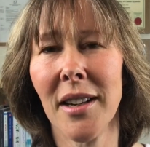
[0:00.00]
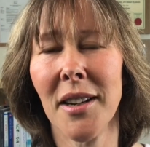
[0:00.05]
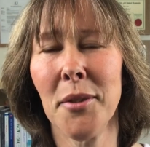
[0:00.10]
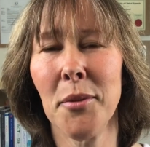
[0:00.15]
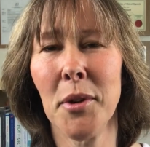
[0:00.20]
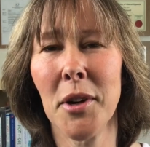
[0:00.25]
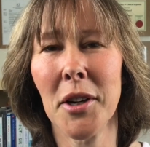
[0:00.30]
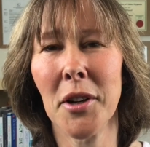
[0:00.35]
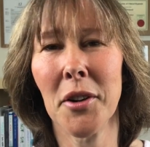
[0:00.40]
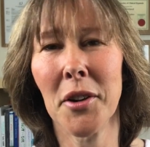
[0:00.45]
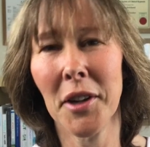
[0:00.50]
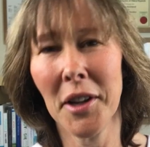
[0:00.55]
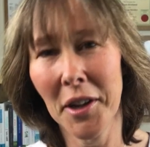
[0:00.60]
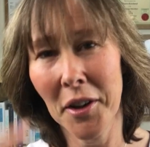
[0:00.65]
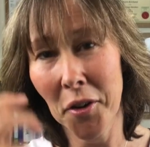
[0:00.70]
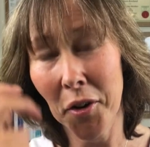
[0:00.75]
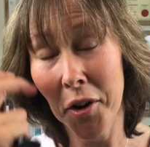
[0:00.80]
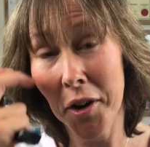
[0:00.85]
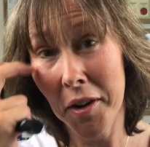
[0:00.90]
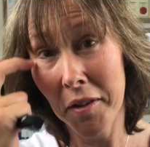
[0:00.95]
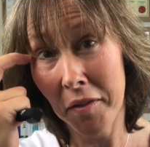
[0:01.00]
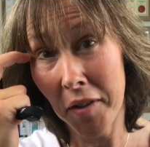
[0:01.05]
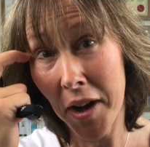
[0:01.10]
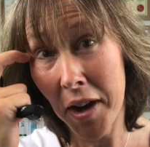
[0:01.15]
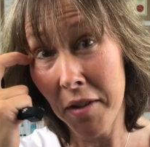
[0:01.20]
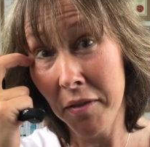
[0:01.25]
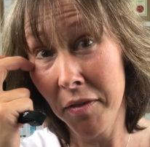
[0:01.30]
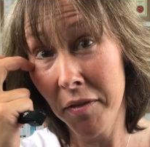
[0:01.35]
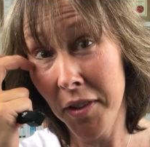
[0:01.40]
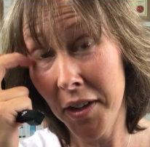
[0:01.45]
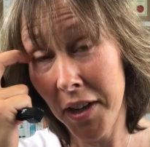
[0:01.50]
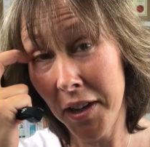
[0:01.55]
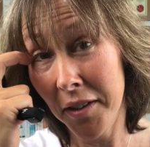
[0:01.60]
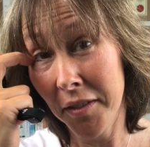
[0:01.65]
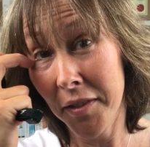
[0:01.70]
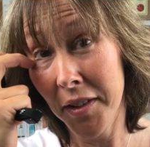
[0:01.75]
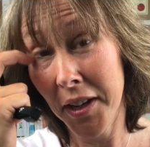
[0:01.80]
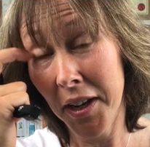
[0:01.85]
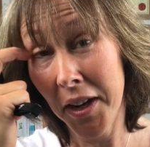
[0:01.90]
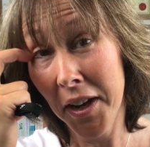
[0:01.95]
I work on it every
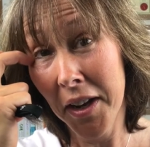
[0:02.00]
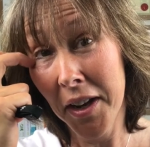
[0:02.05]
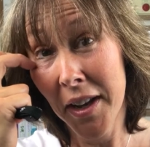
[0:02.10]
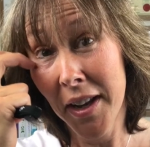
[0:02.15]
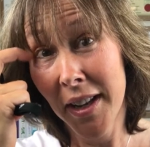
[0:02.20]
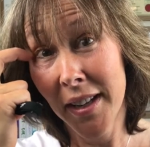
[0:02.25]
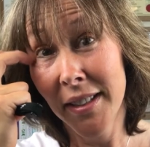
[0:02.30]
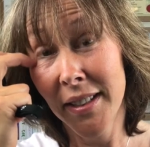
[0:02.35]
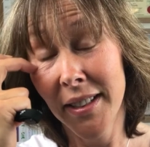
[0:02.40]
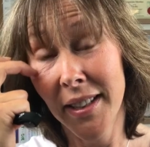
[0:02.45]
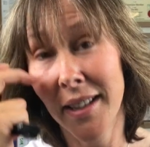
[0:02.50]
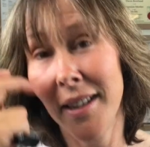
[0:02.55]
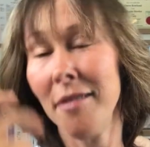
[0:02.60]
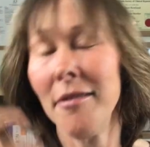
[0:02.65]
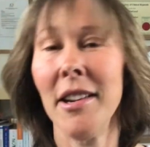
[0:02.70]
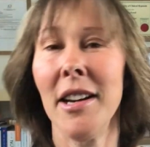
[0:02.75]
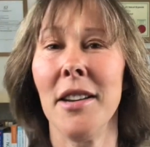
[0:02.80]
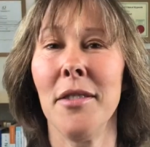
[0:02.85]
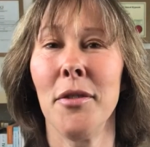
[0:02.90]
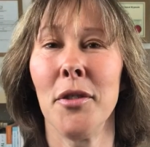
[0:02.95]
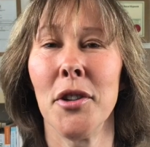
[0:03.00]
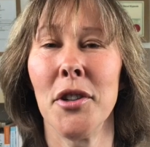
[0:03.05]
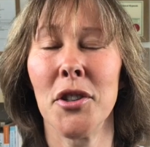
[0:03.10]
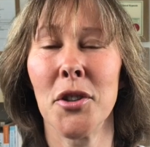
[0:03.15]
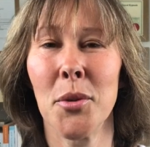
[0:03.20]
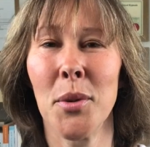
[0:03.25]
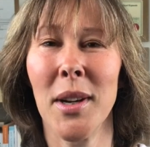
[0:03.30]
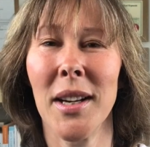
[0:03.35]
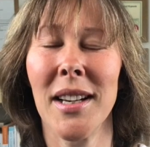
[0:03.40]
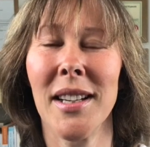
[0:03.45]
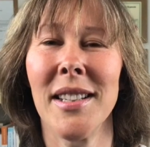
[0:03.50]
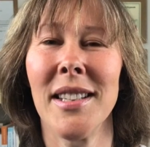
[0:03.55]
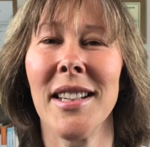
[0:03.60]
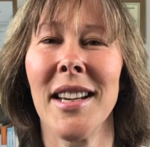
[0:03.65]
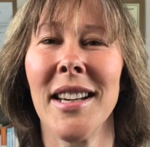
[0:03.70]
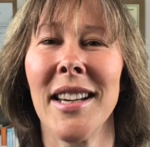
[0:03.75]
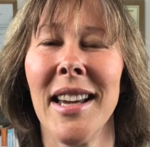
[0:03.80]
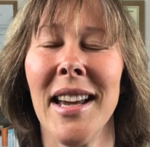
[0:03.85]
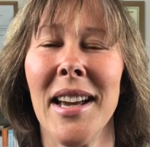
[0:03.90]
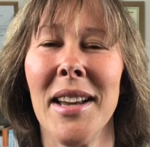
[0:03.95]
evening to get it ready for you as quickly as I
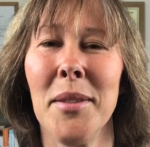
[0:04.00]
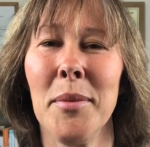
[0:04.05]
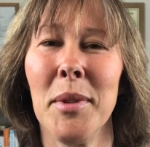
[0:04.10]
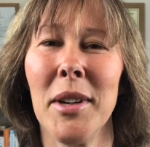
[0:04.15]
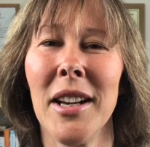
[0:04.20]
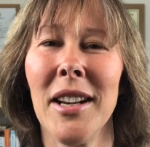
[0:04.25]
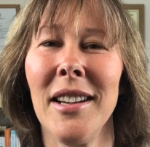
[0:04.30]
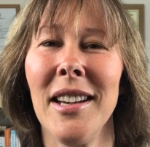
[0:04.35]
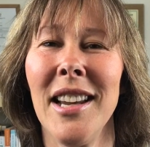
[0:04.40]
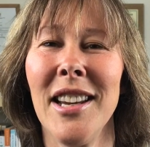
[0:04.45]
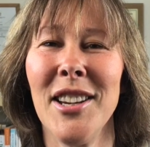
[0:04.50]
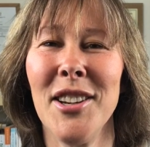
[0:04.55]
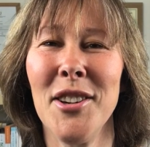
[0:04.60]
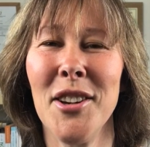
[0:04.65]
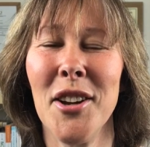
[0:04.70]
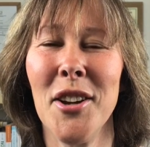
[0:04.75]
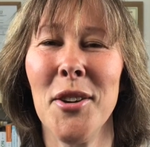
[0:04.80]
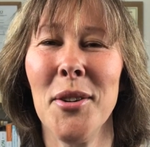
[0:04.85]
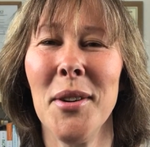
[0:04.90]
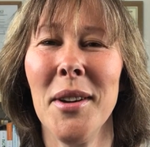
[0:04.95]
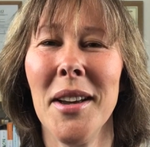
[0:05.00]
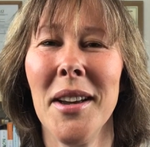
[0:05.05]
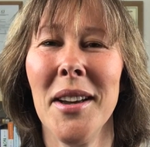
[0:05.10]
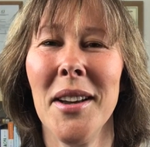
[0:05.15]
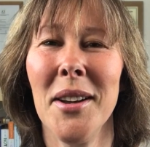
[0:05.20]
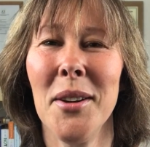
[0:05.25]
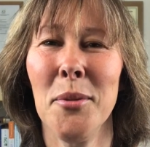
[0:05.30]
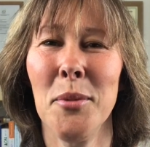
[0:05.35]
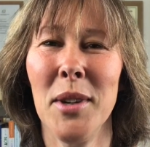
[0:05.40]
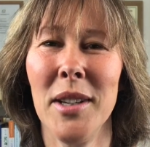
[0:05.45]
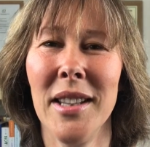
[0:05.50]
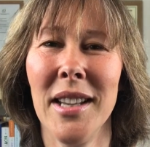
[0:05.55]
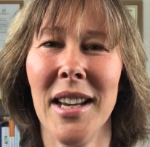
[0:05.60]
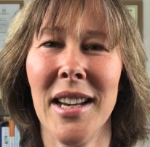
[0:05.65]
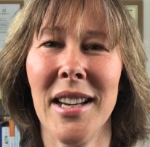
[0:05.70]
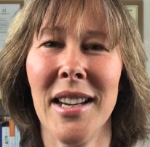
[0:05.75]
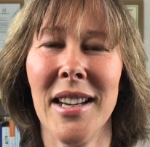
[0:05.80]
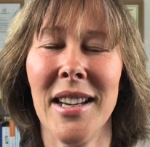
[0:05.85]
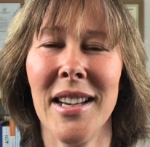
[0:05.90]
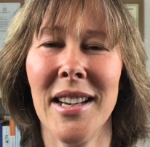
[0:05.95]
can, but I'll let you know when that
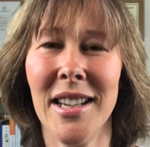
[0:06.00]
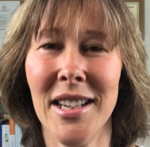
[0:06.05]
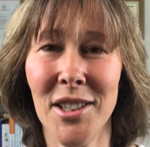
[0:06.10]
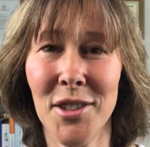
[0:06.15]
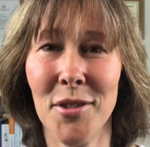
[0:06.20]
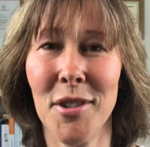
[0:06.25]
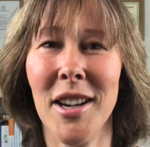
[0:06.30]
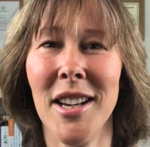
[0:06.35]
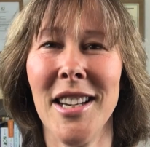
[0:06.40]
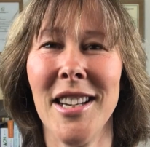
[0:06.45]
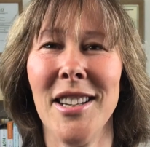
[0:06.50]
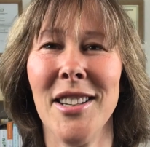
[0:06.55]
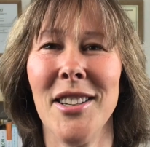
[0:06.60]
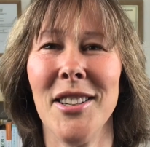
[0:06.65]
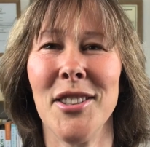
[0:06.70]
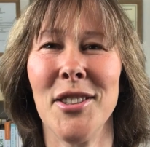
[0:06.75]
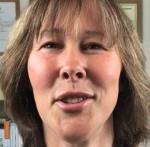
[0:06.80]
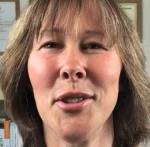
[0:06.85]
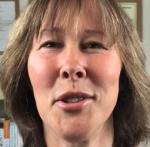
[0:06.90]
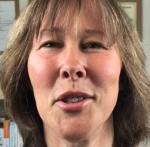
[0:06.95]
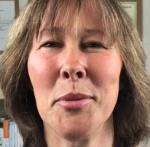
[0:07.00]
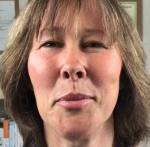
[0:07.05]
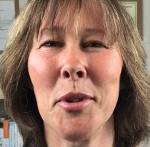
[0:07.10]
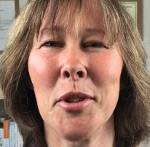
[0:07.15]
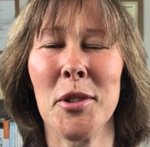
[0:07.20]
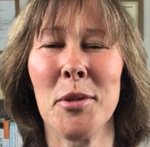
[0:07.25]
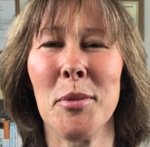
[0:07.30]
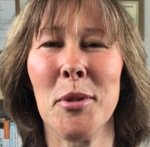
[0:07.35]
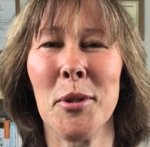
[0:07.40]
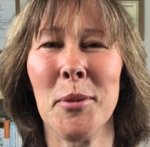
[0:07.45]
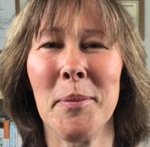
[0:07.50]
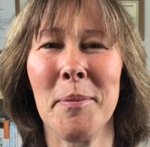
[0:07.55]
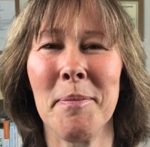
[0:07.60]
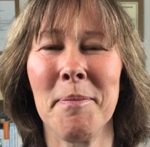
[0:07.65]
is ready as soon as possible.